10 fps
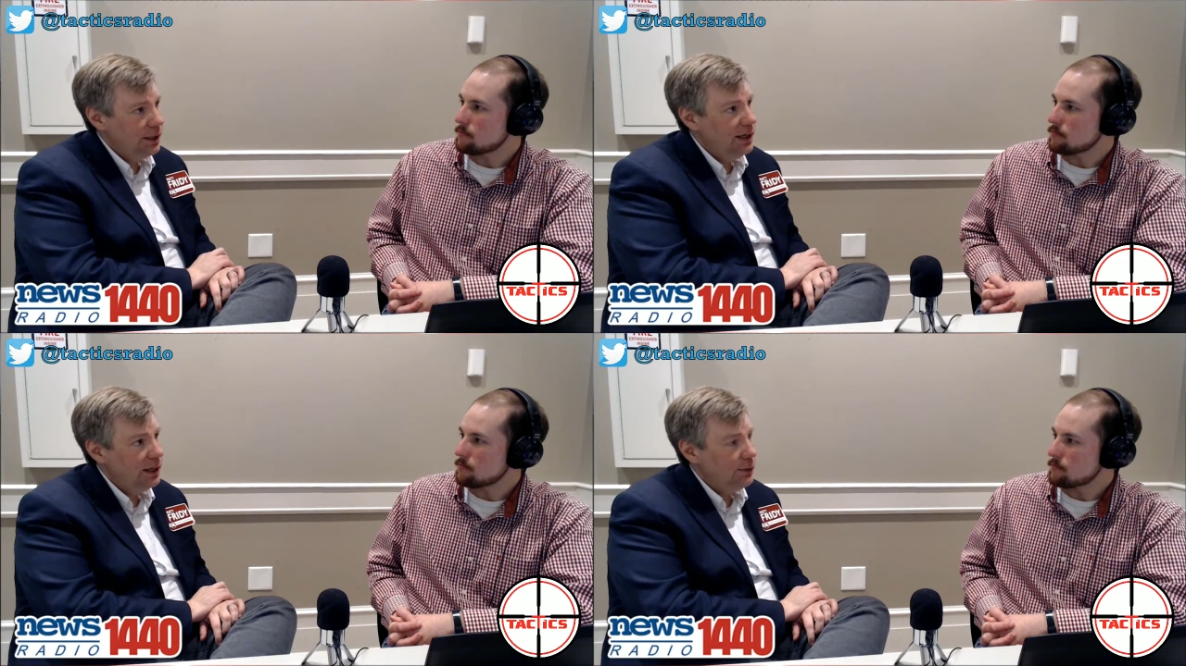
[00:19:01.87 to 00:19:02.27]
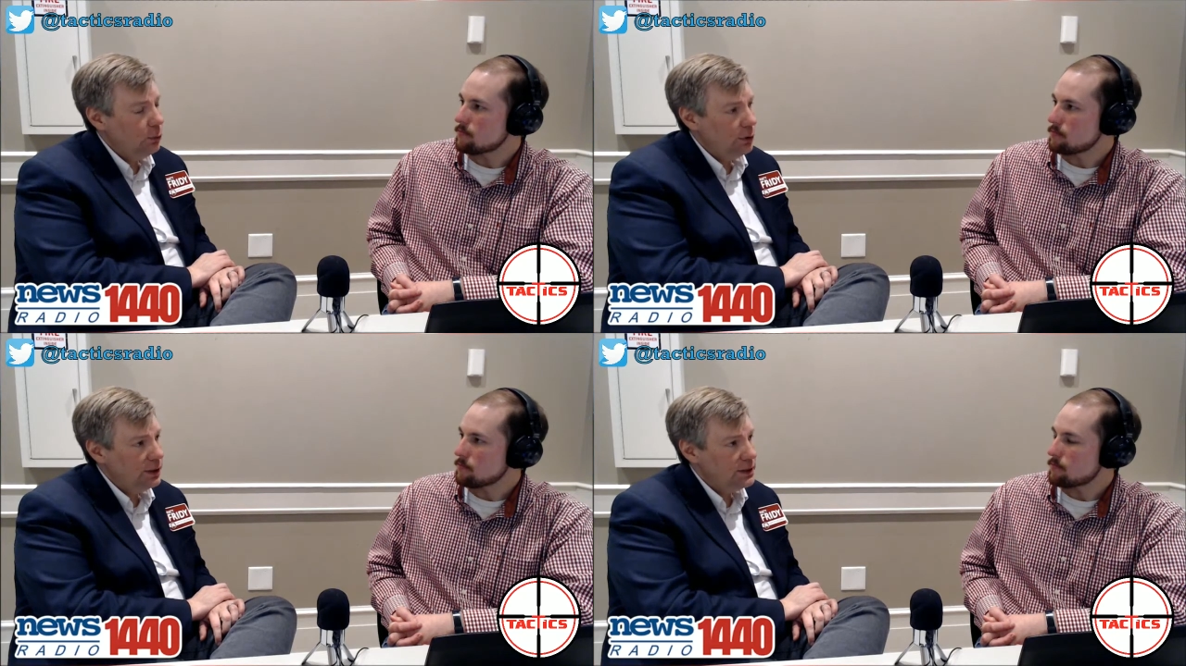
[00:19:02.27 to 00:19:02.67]
Speaker 1: and other
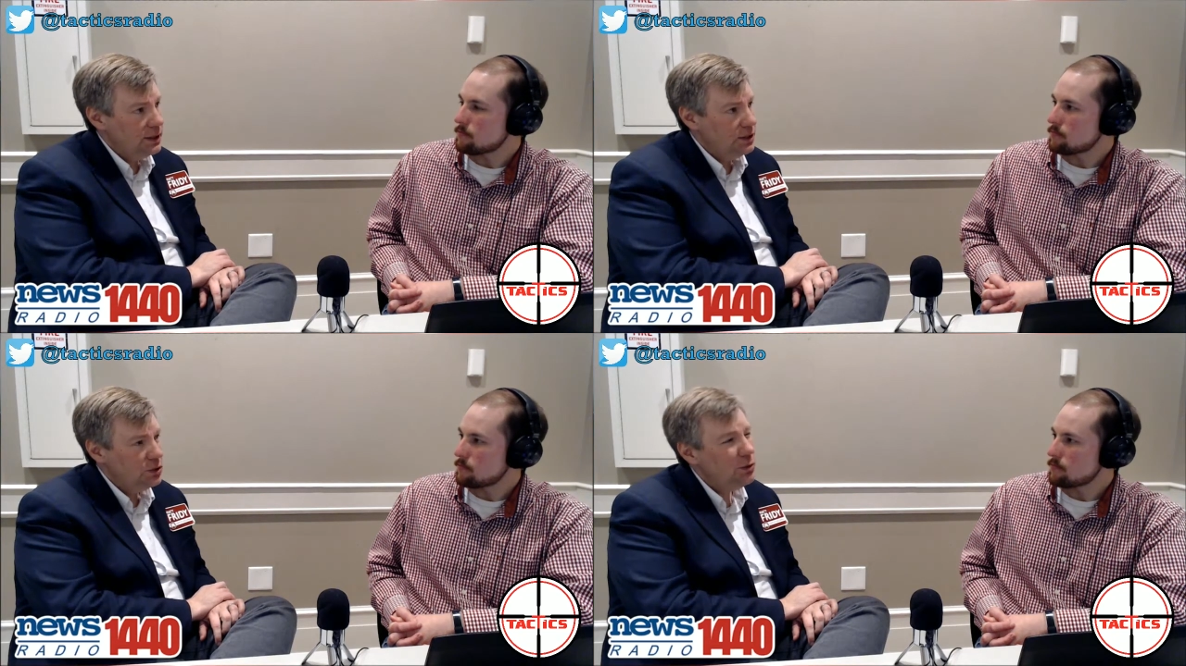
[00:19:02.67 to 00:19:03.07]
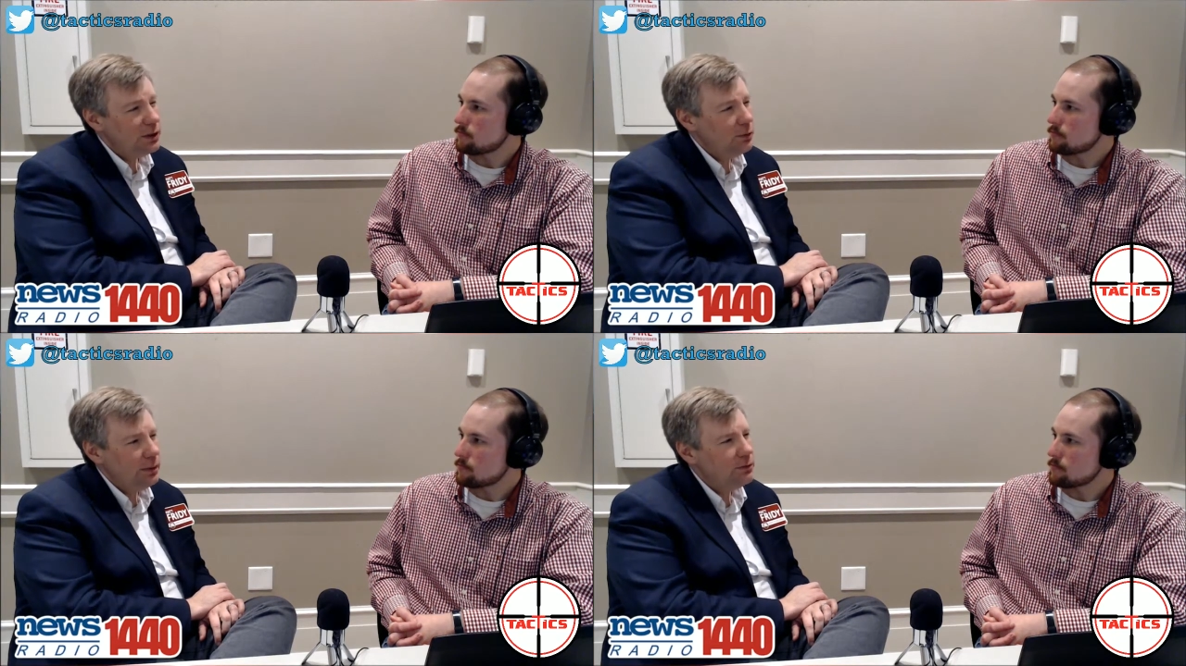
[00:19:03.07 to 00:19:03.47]
organizations, really
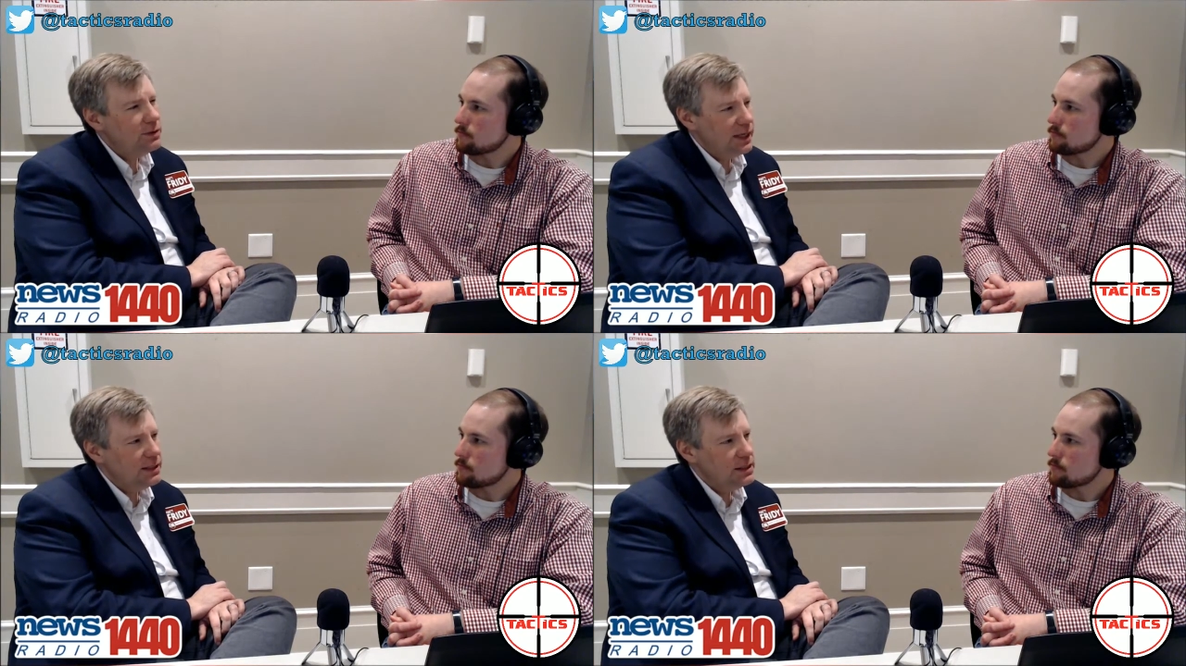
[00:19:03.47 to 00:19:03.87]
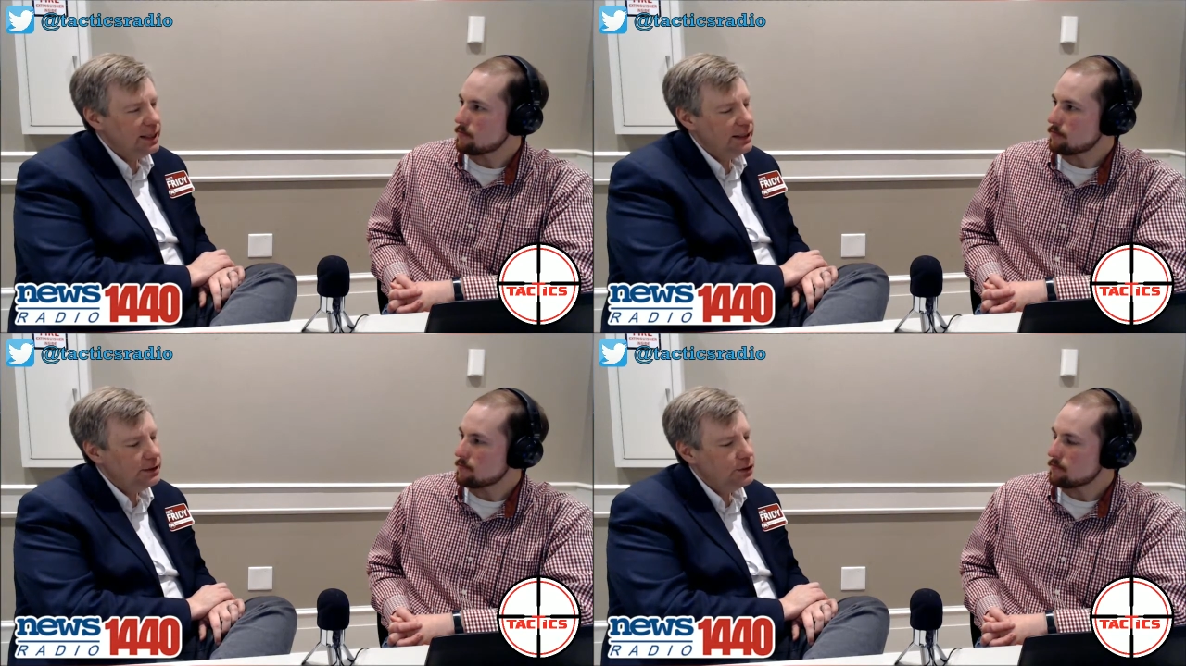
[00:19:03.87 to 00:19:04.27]
on both sides of
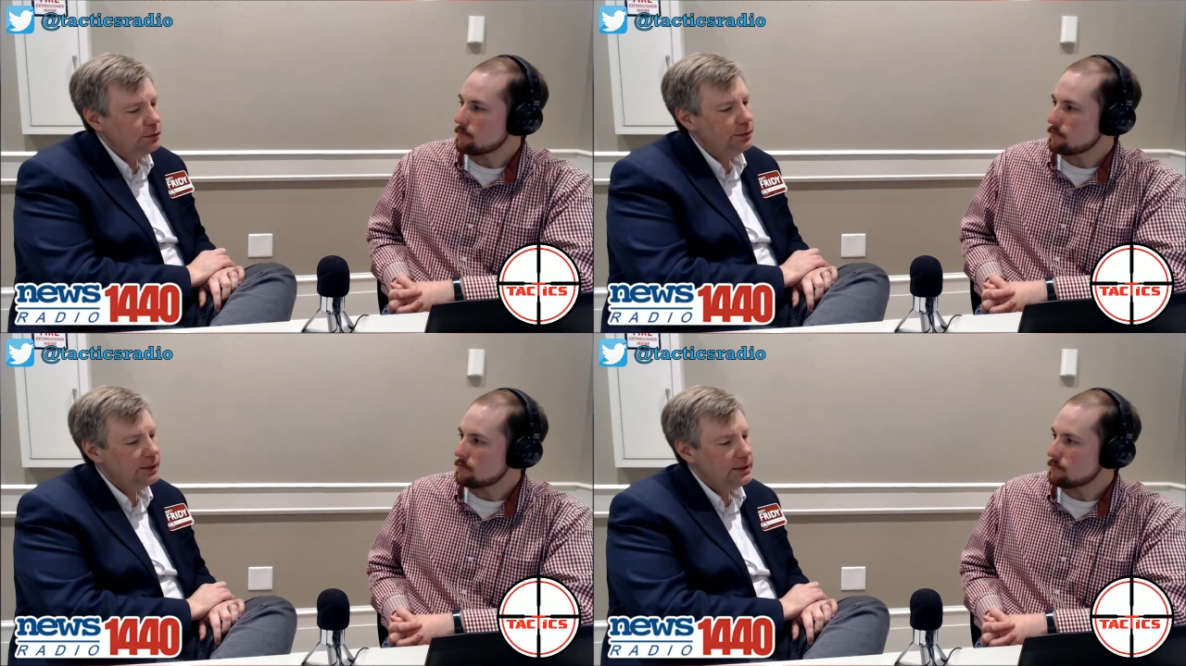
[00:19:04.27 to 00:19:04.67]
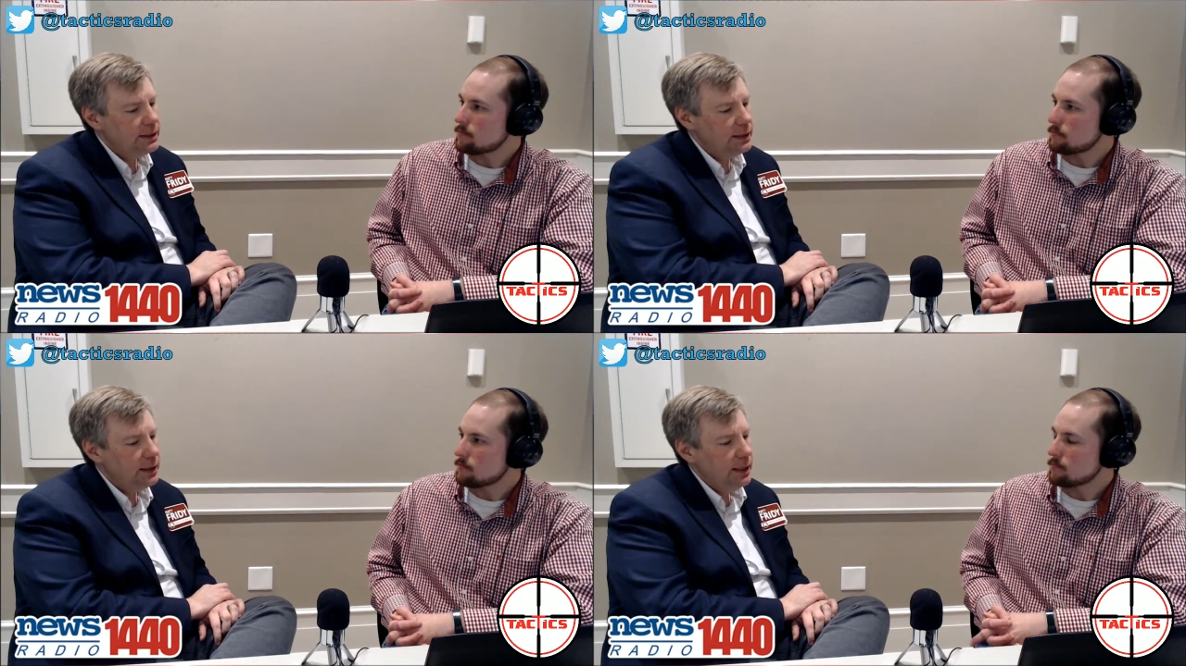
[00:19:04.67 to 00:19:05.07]
that issue. But
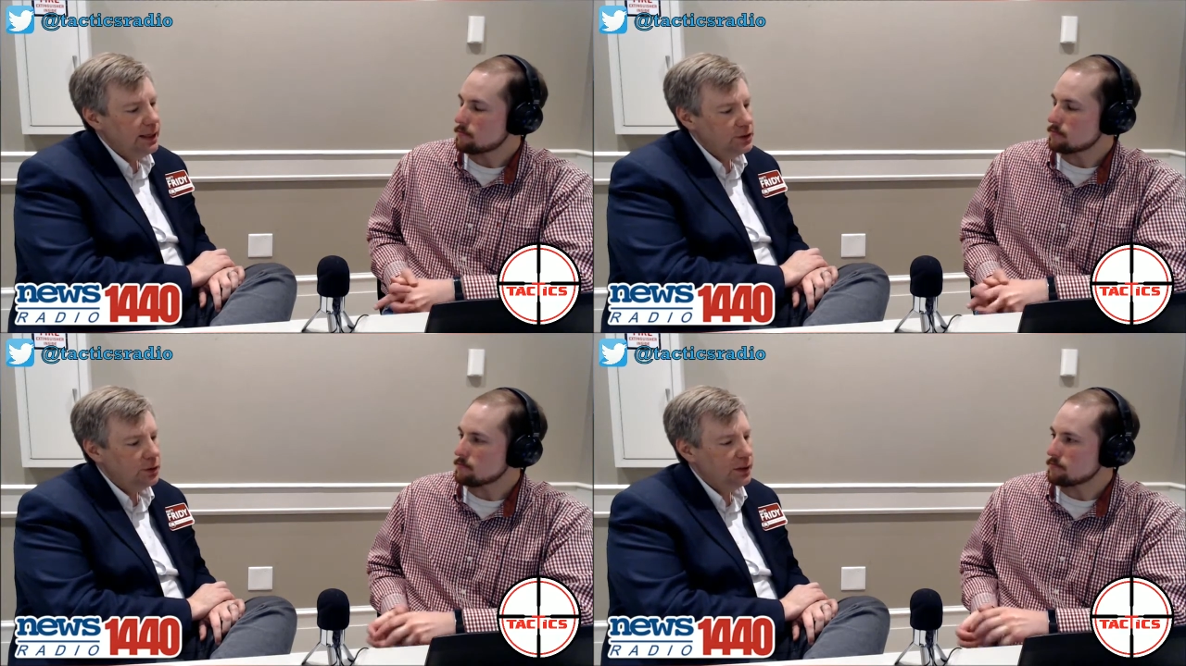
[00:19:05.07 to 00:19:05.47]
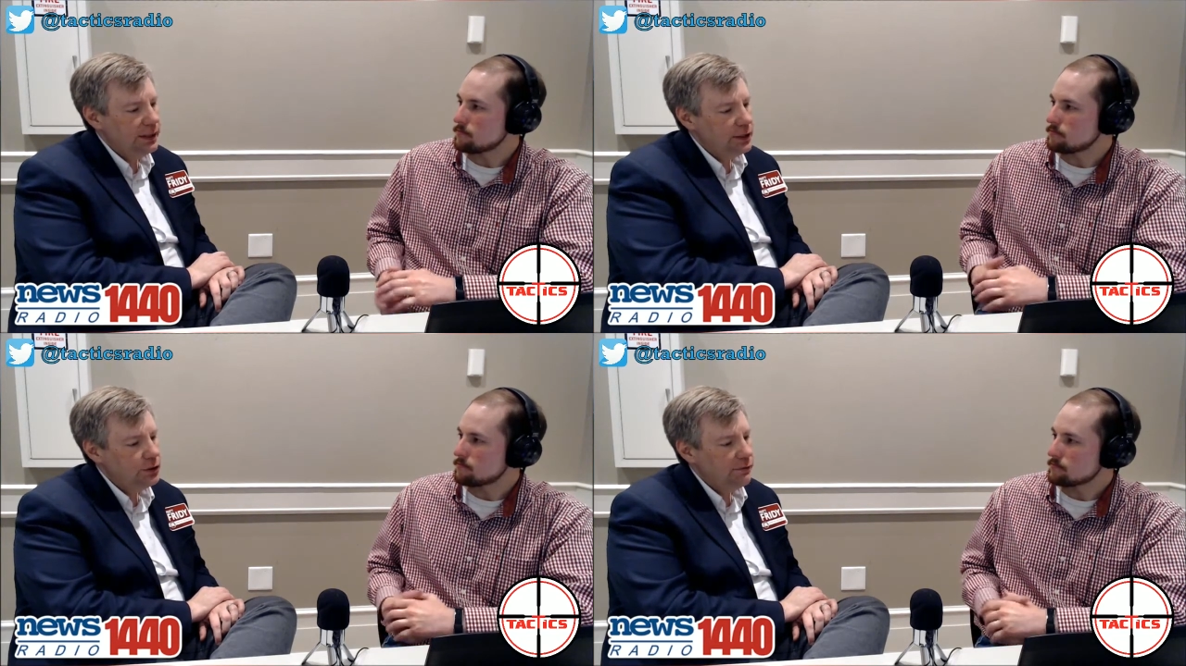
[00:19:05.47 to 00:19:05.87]
uh, it's certainly an
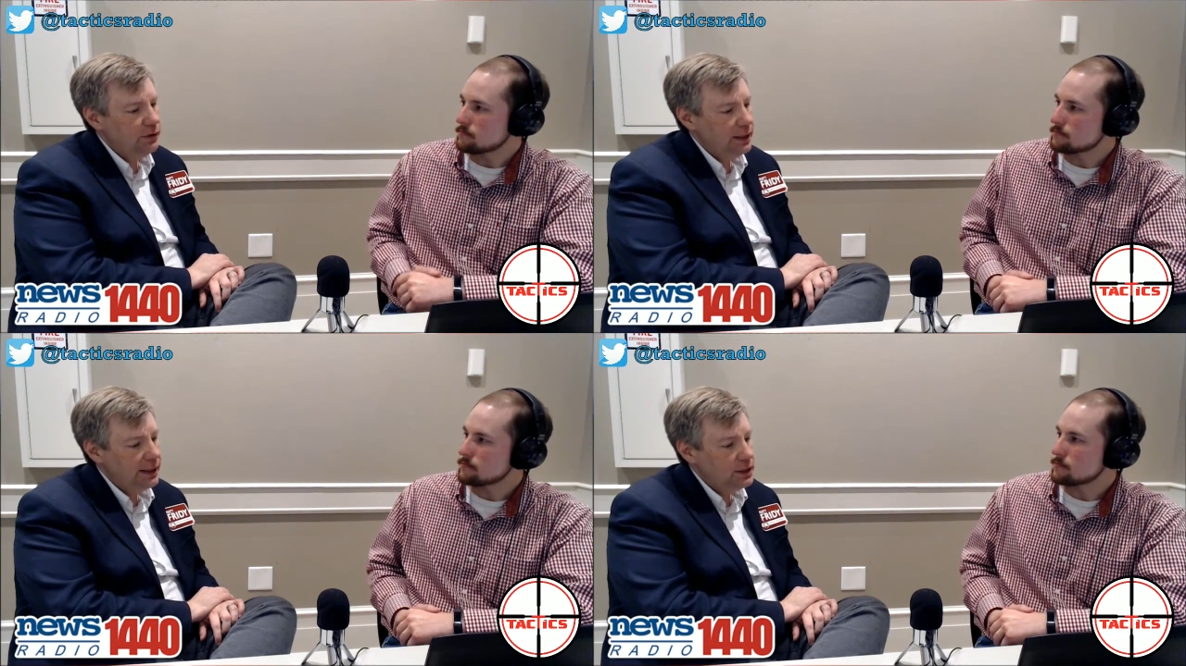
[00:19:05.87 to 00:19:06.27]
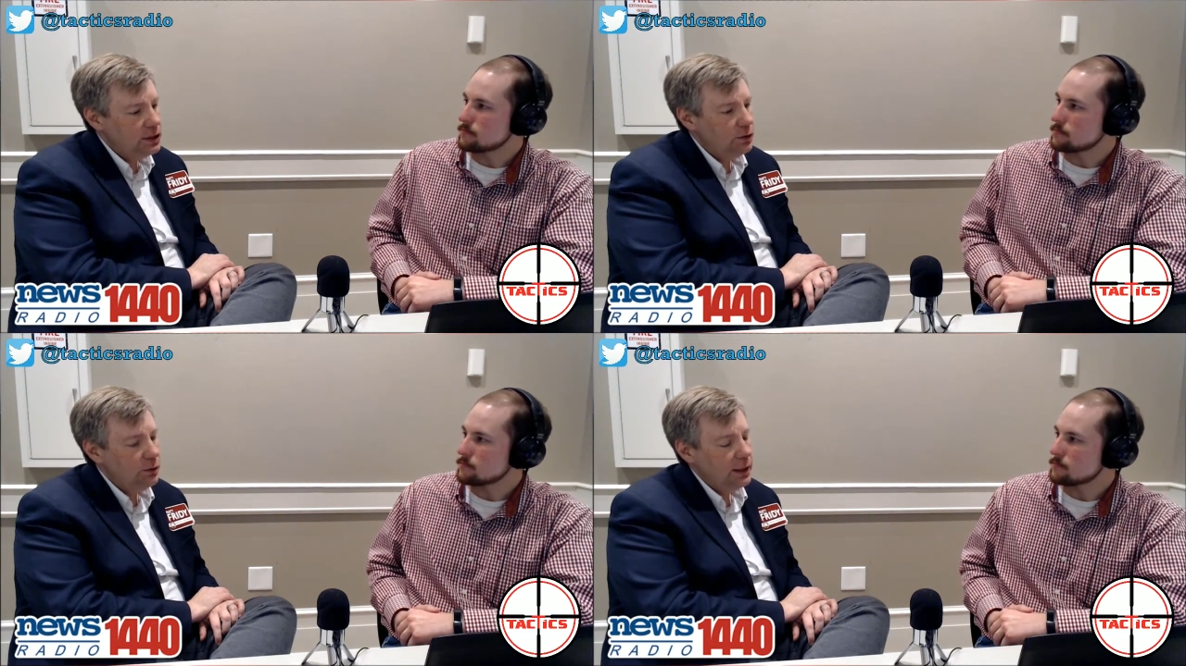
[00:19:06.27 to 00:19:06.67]
issue I've dug
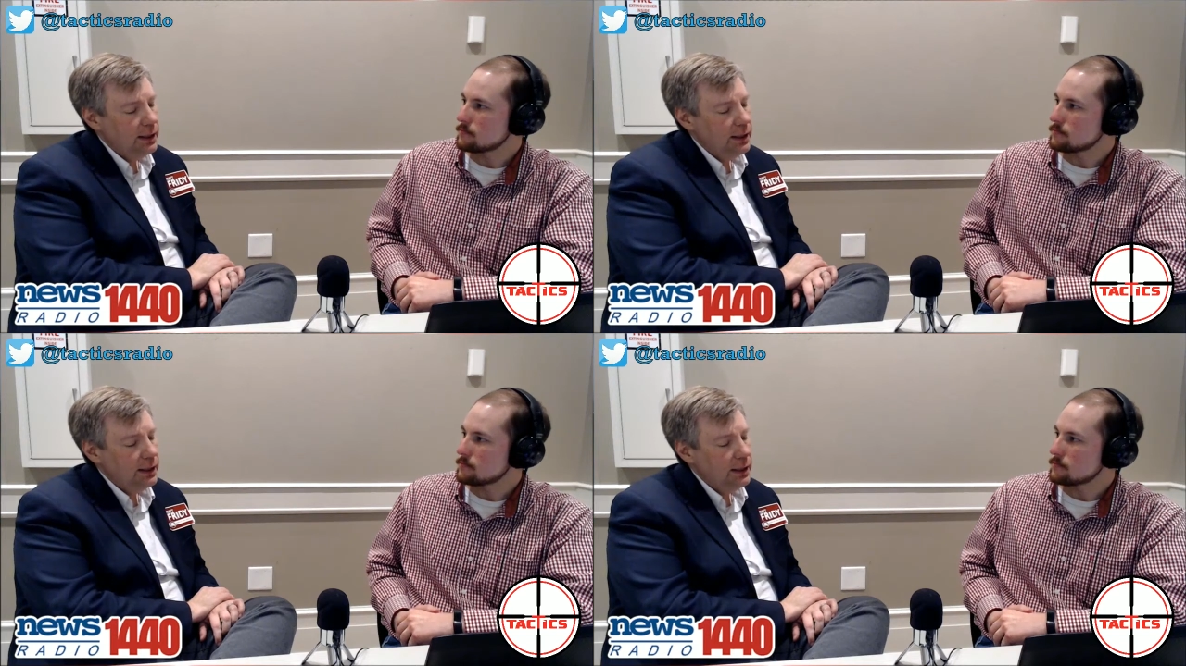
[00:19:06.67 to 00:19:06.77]
into.